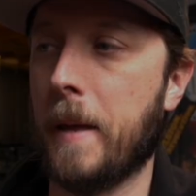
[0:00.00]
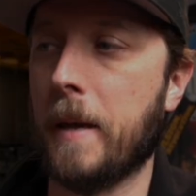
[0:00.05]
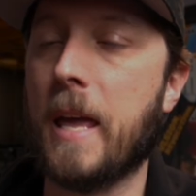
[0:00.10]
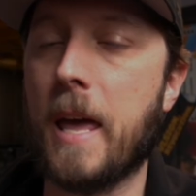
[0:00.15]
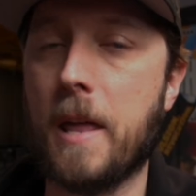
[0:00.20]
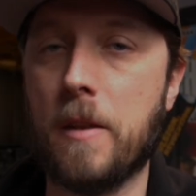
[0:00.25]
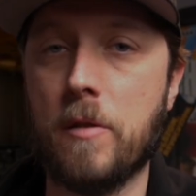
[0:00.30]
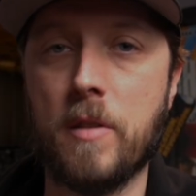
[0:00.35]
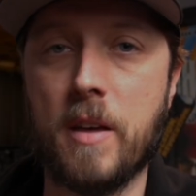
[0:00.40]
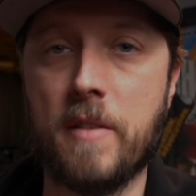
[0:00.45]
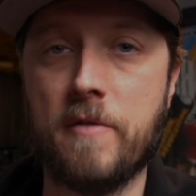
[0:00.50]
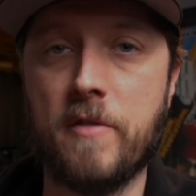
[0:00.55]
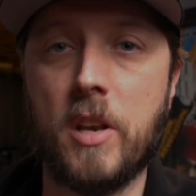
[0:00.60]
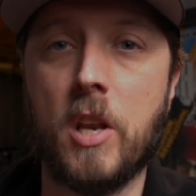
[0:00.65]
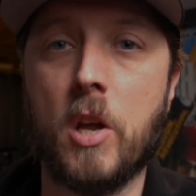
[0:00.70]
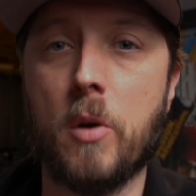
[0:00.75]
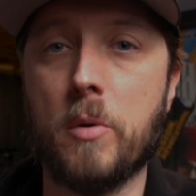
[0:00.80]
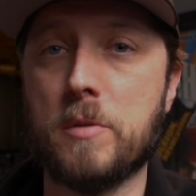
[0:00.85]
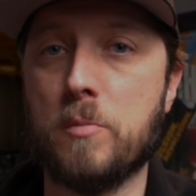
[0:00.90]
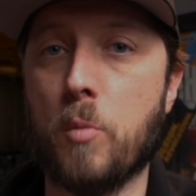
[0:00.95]
Again, that
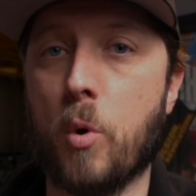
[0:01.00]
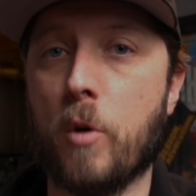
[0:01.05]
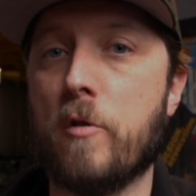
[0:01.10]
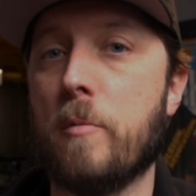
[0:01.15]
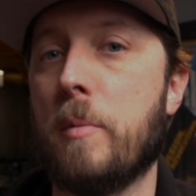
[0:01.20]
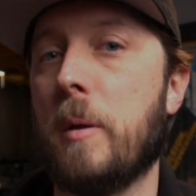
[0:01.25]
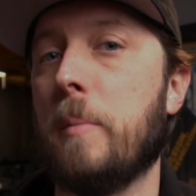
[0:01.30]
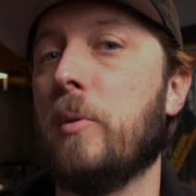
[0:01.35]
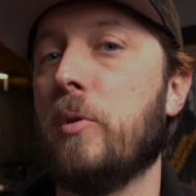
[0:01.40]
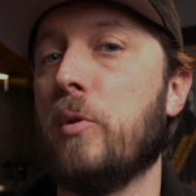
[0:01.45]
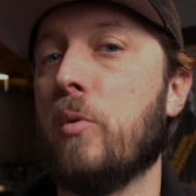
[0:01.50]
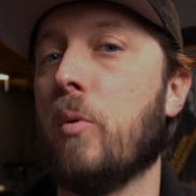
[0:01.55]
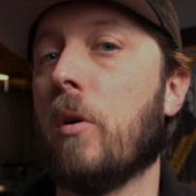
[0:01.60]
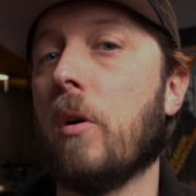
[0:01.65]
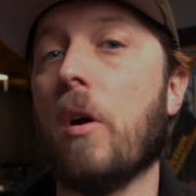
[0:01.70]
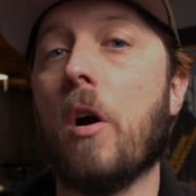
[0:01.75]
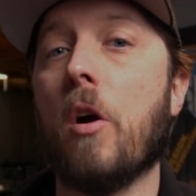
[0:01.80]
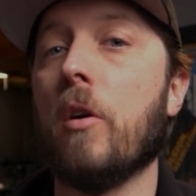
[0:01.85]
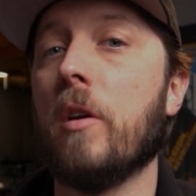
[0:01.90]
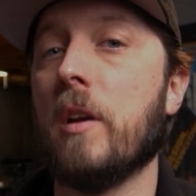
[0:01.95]
video is more for people who
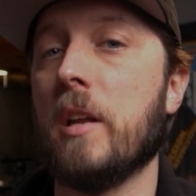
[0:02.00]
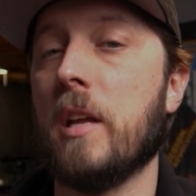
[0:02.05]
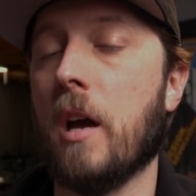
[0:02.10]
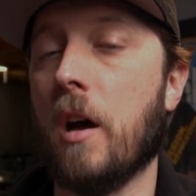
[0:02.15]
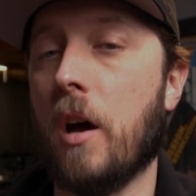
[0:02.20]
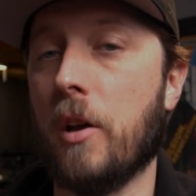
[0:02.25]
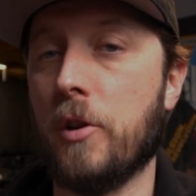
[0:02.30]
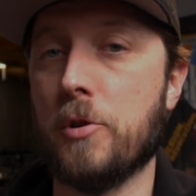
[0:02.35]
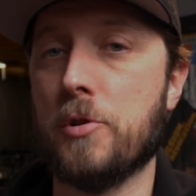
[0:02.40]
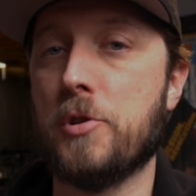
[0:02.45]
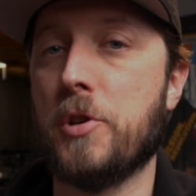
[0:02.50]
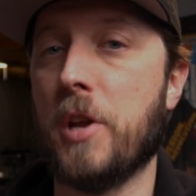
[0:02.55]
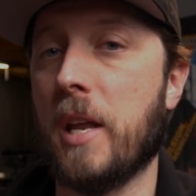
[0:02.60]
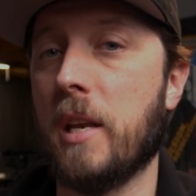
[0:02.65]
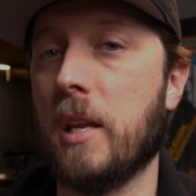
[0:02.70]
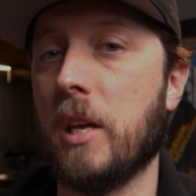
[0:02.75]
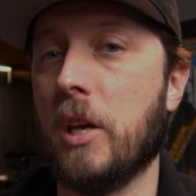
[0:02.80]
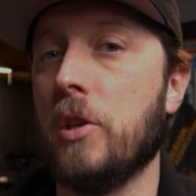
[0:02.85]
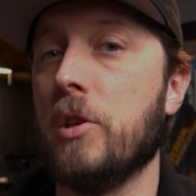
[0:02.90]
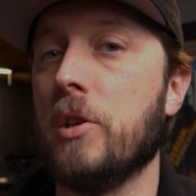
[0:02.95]
are already
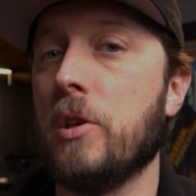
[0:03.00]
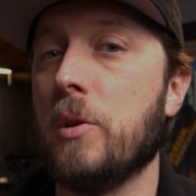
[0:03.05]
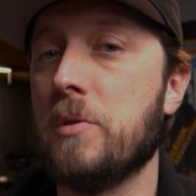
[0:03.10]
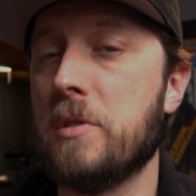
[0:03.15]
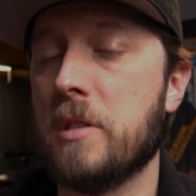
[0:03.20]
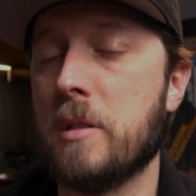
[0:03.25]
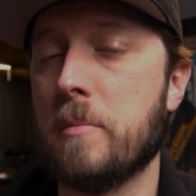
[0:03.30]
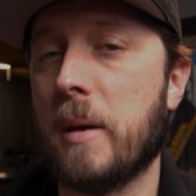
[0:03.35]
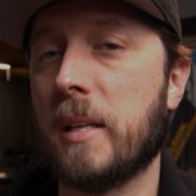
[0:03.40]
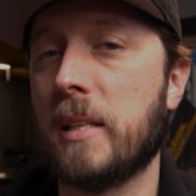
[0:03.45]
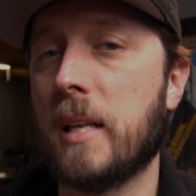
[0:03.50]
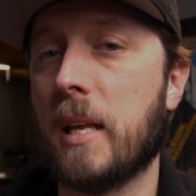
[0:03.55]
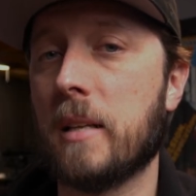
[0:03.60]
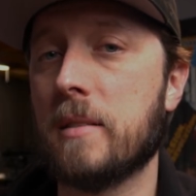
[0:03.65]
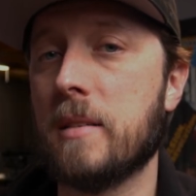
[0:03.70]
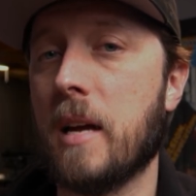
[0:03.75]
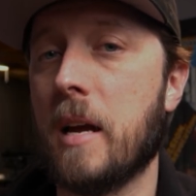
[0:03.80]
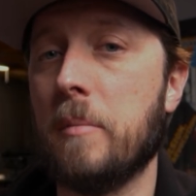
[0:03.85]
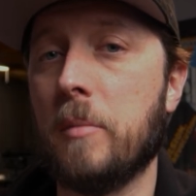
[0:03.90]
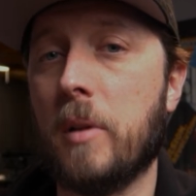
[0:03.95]
understanding and using the magnetic
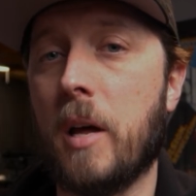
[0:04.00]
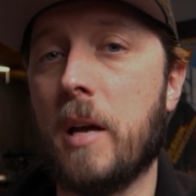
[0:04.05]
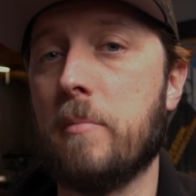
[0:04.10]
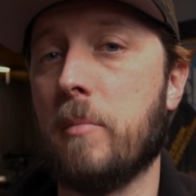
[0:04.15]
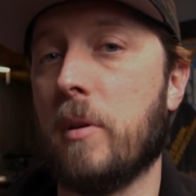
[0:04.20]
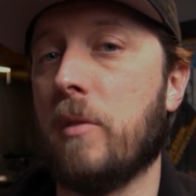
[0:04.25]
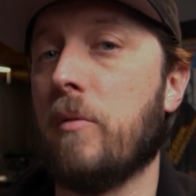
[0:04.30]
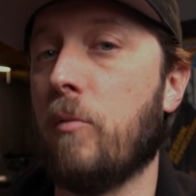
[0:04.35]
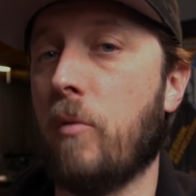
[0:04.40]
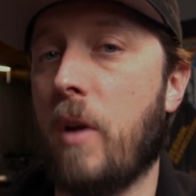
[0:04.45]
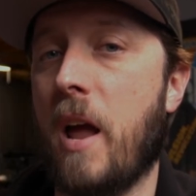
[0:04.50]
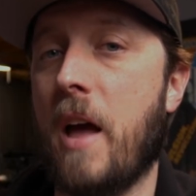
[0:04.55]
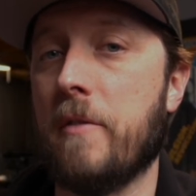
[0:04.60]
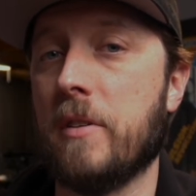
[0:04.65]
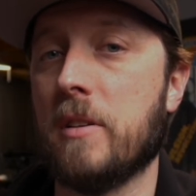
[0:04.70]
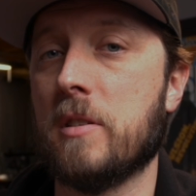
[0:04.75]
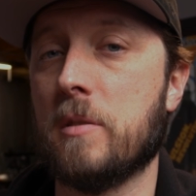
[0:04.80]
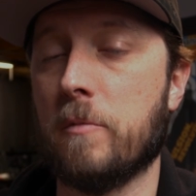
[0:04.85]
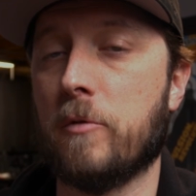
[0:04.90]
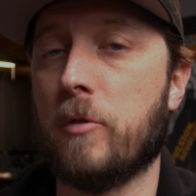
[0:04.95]
timeline, but we're
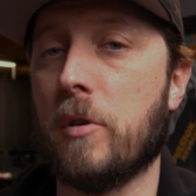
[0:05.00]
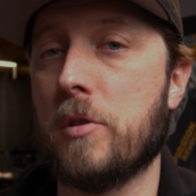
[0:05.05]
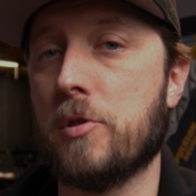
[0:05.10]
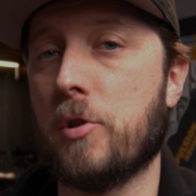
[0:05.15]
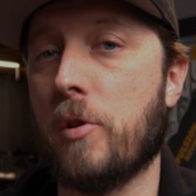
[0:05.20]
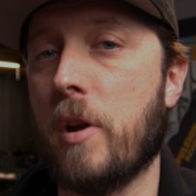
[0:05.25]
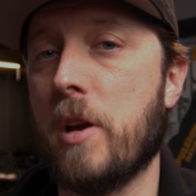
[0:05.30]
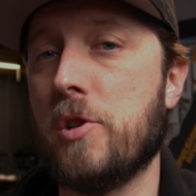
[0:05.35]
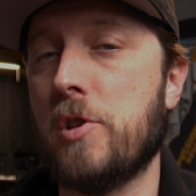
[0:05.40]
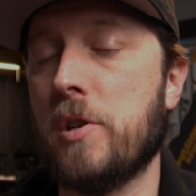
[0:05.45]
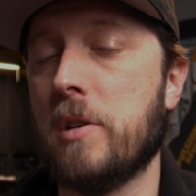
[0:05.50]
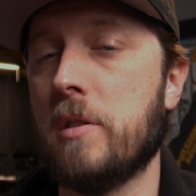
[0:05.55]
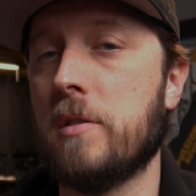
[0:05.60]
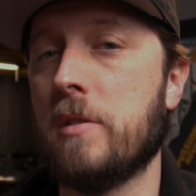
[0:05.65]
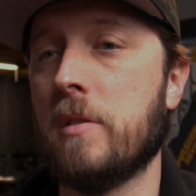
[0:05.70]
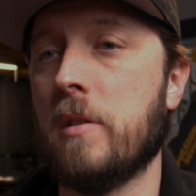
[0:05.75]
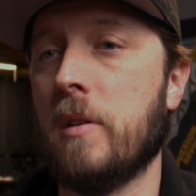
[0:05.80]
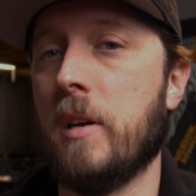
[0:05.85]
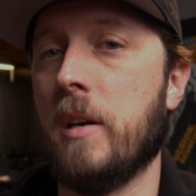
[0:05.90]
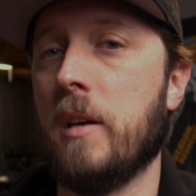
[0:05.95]
having some frustrations.